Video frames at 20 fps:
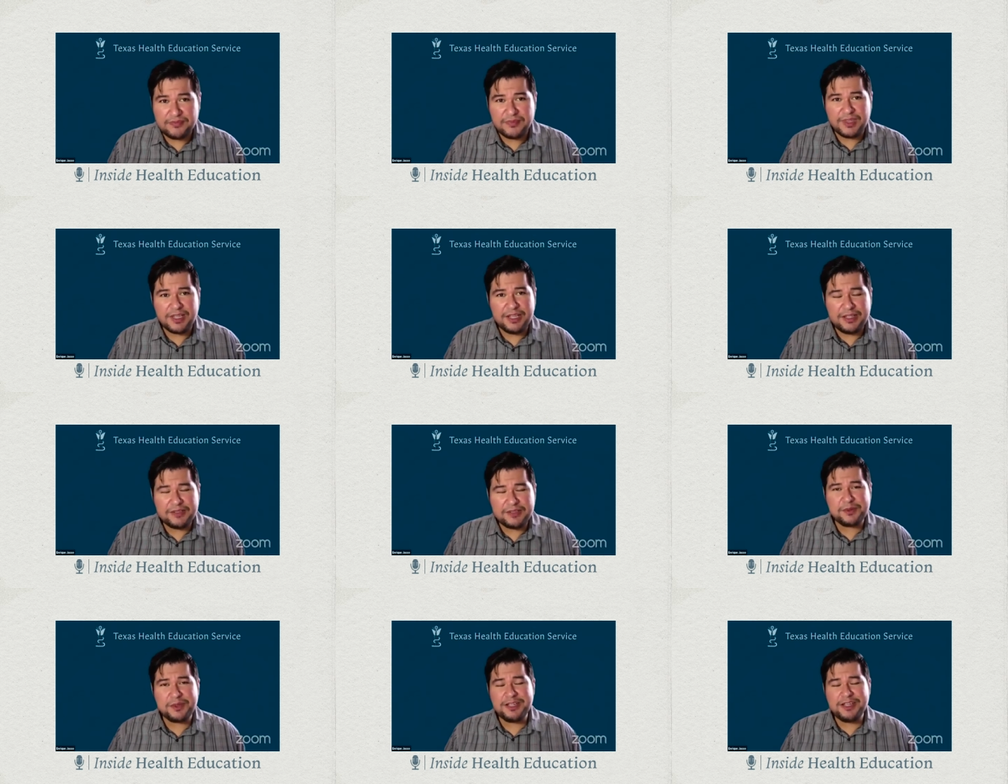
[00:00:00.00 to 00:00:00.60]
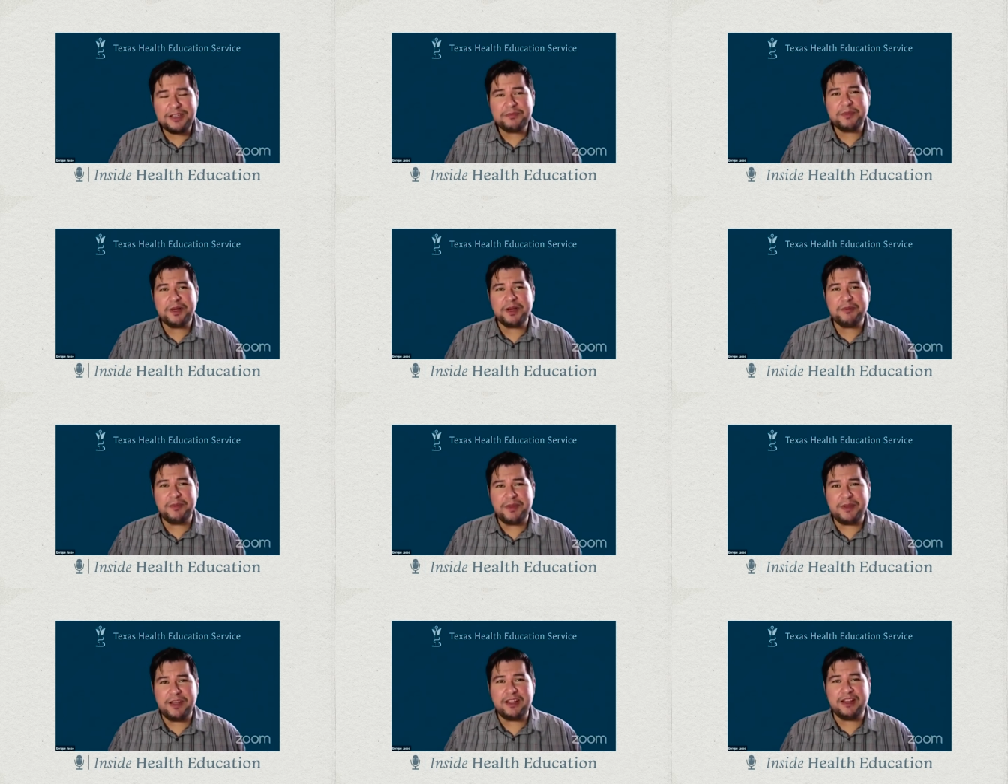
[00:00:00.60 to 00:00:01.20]
It's really
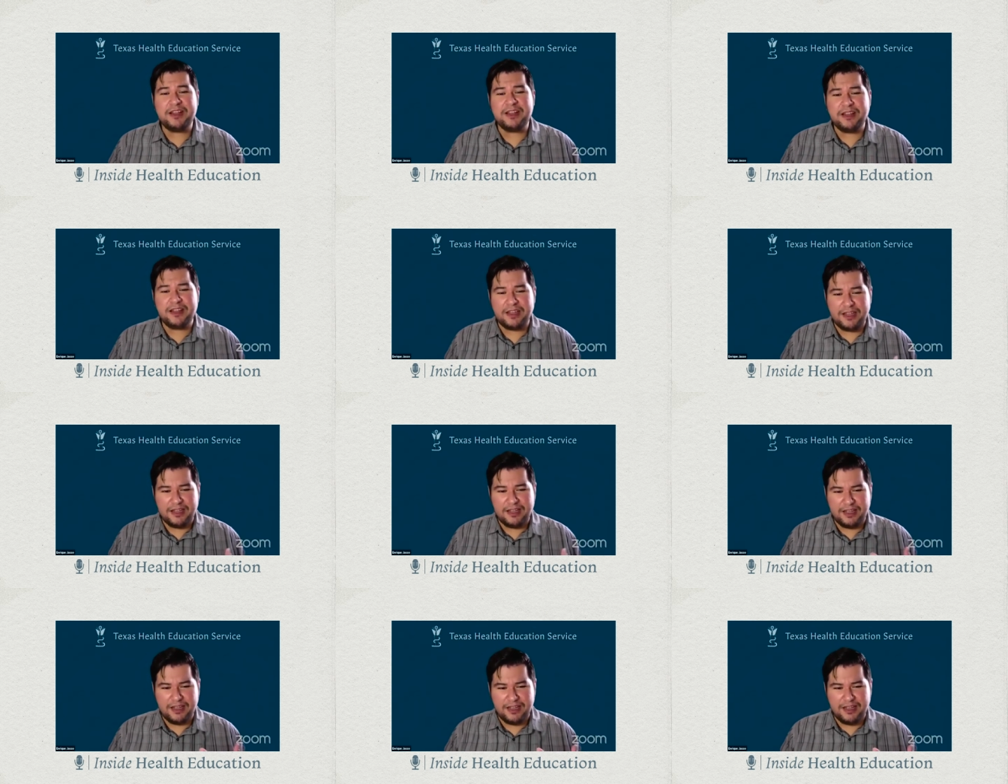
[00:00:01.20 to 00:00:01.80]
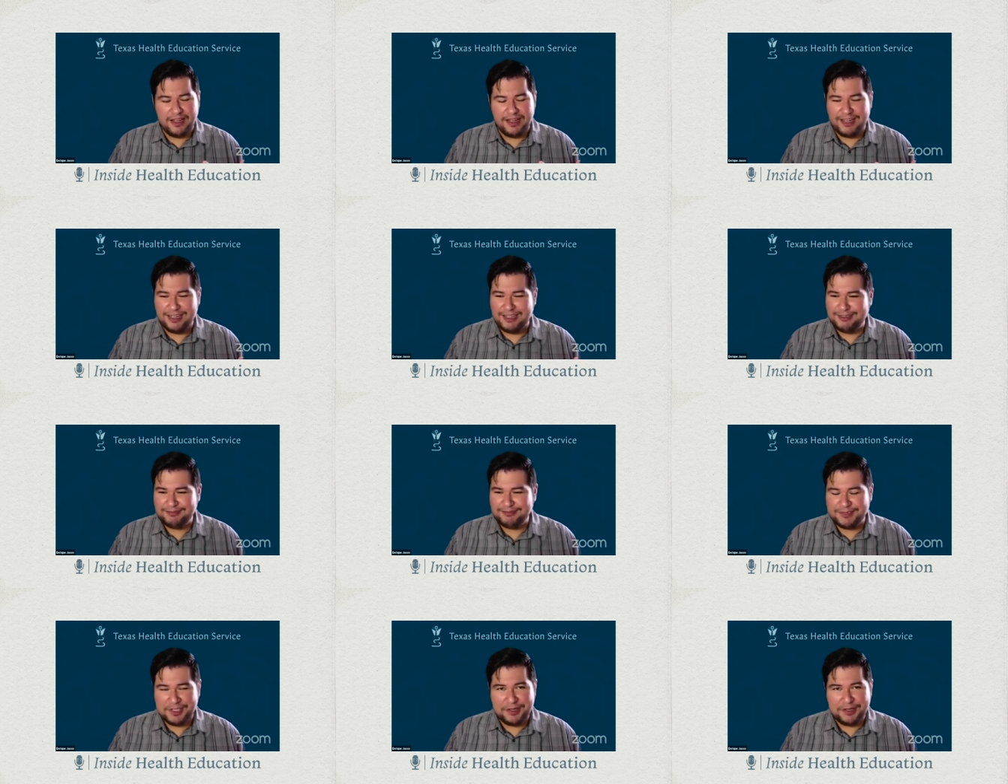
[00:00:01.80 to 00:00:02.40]
about being, uh,
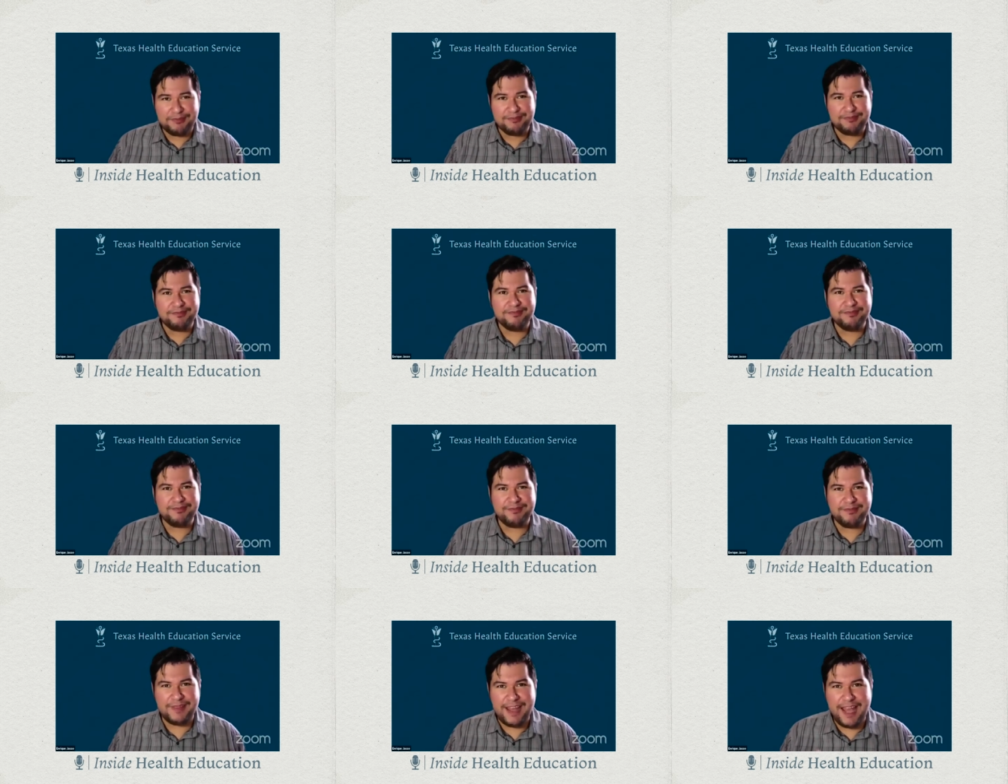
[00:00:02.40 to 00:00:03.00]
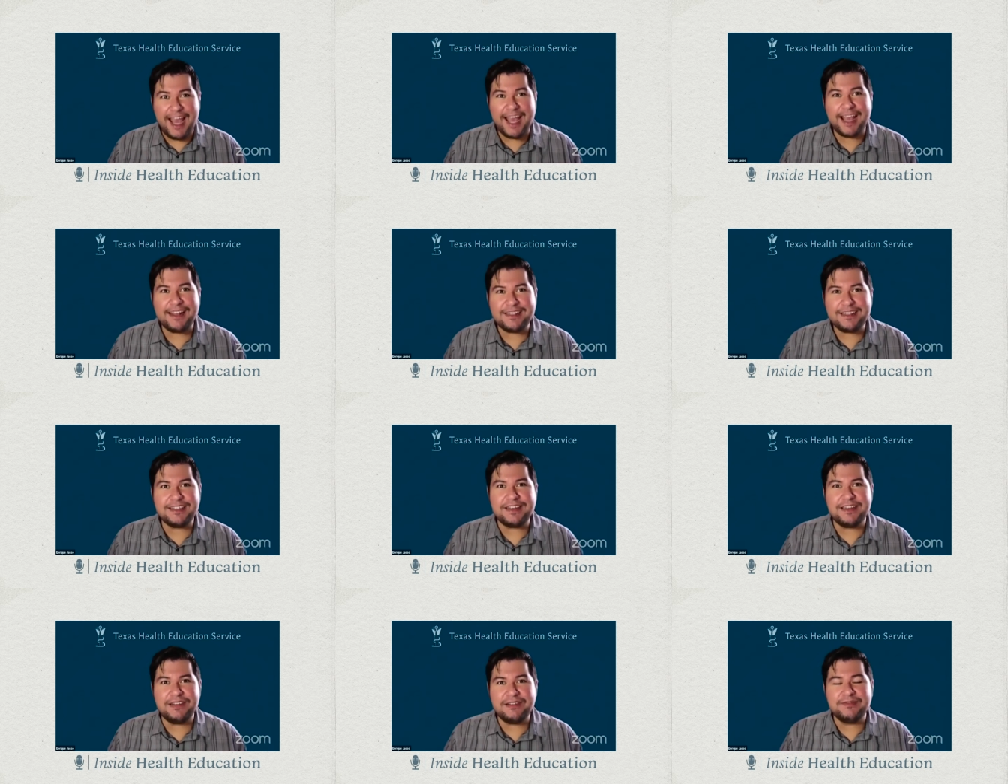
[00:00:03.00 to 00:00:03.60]
you know,
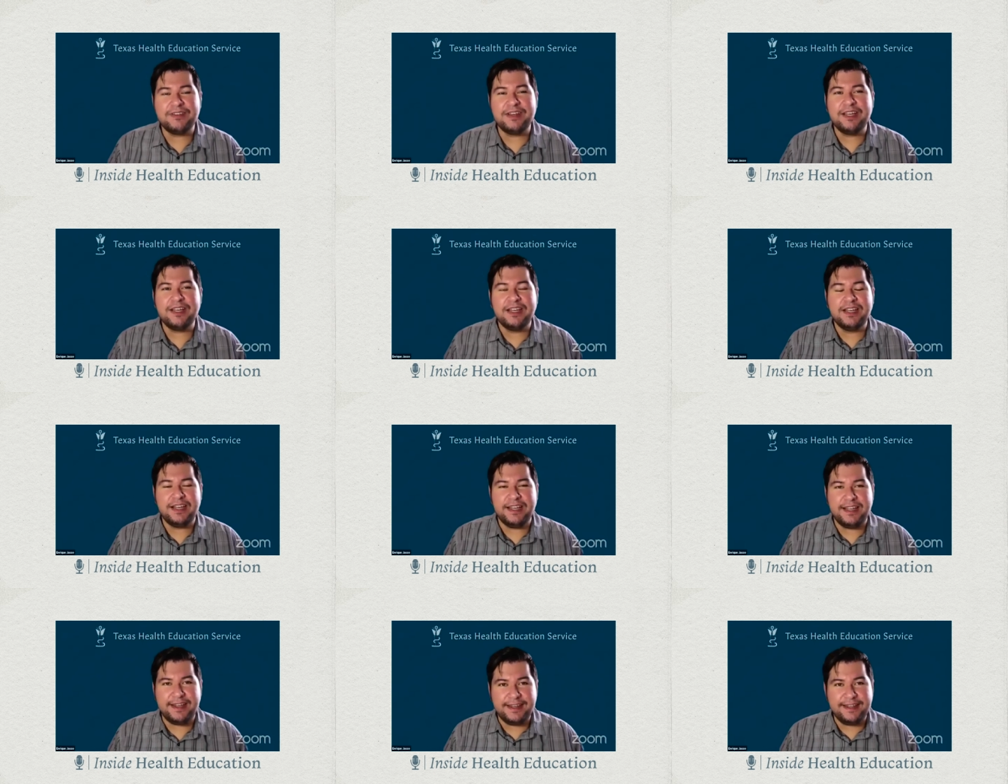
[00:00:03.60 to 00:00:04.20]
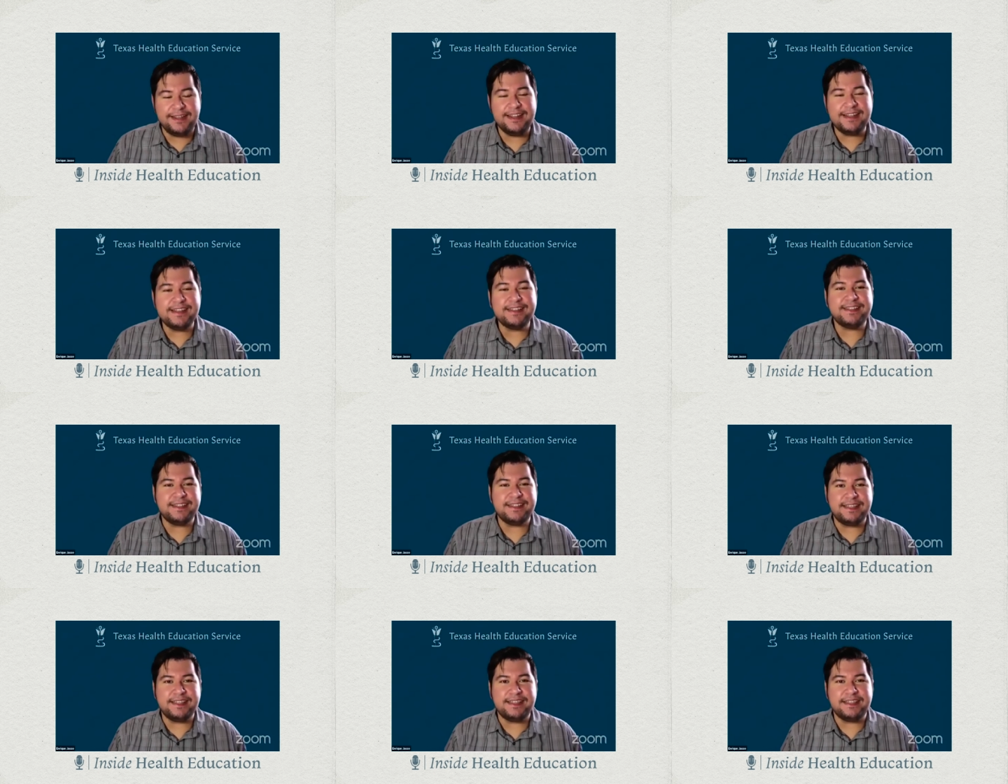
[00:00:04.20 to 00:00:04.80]
active in
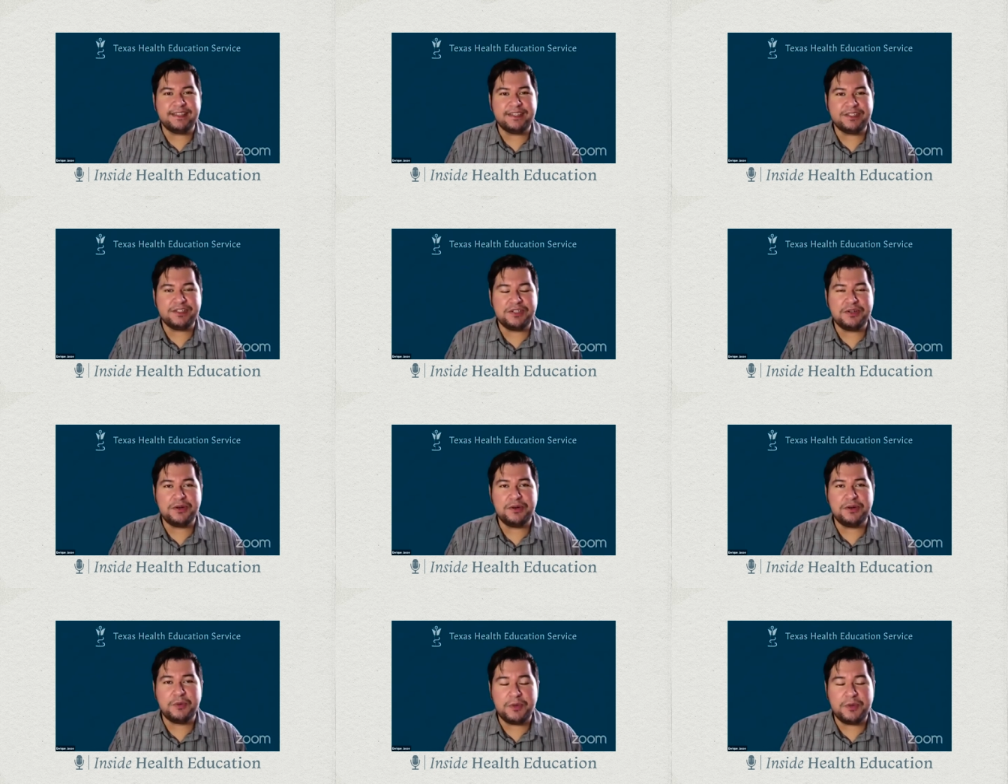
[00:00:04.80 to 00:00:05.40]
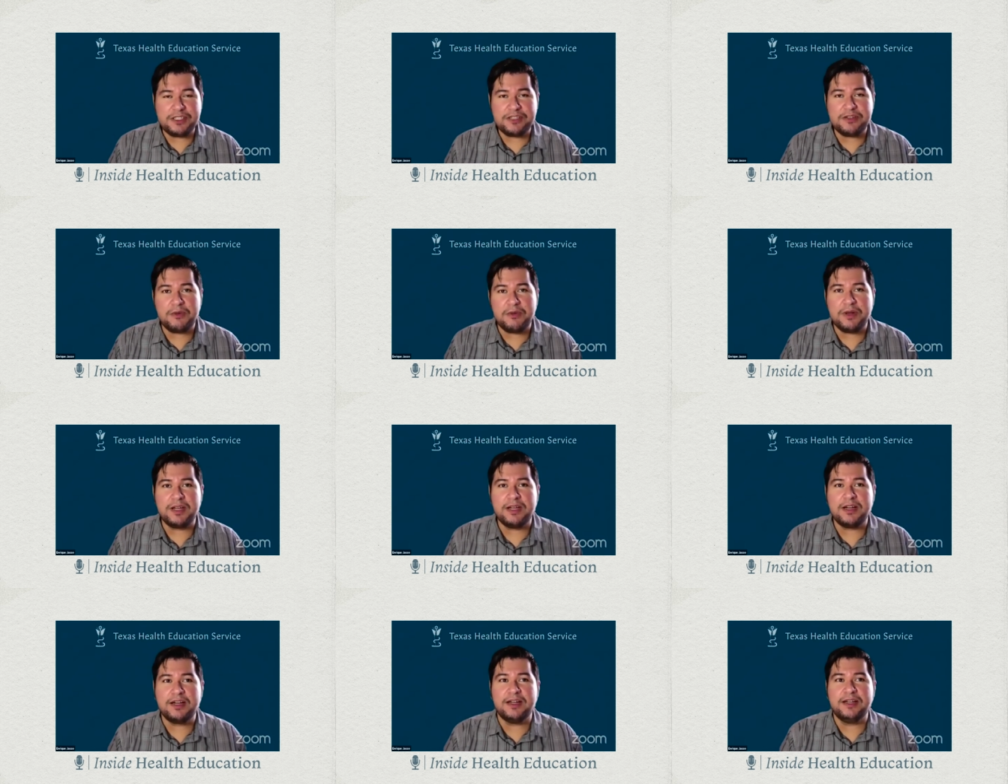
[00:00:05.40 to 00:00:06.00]
listening to what's
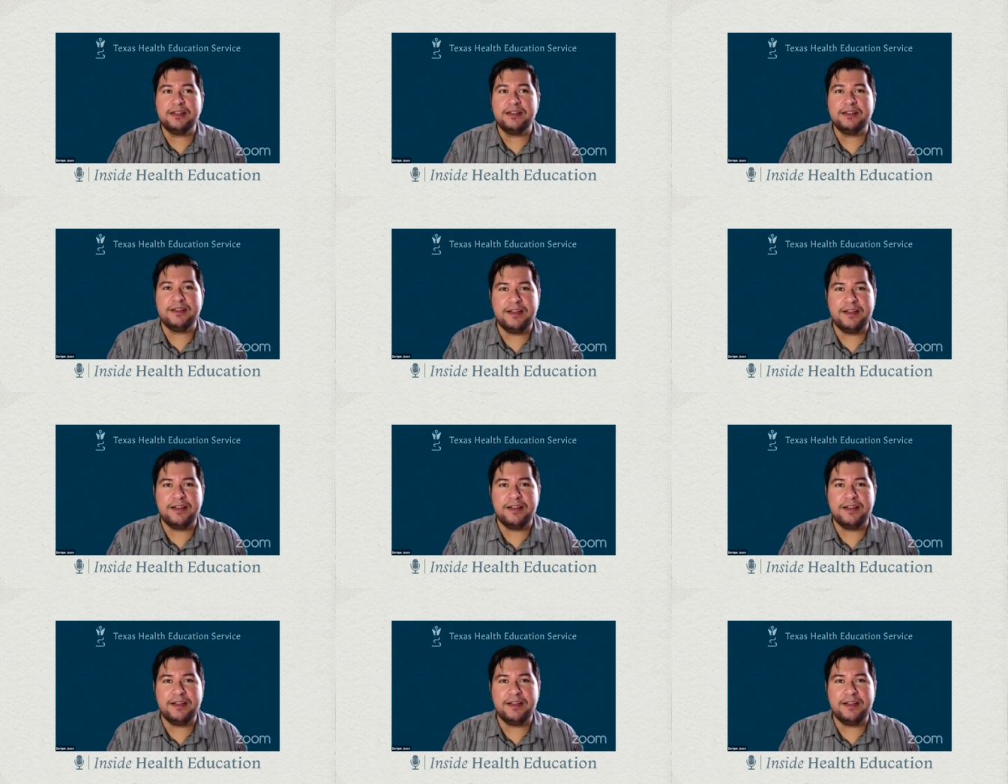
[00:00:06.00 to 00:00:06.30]
going on.